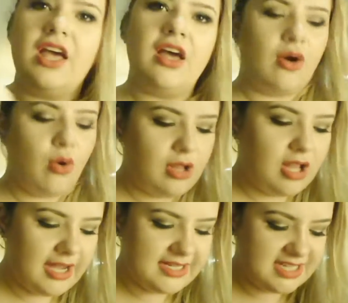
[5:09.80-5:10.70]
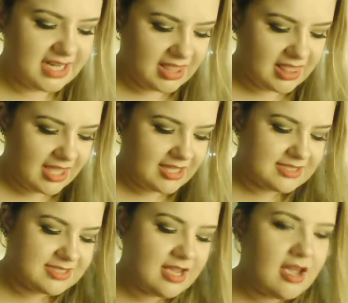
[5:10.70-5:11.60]
or lightening things.
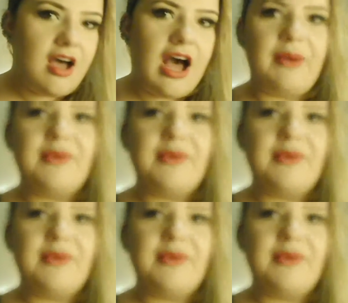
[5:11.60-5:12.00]
I went to the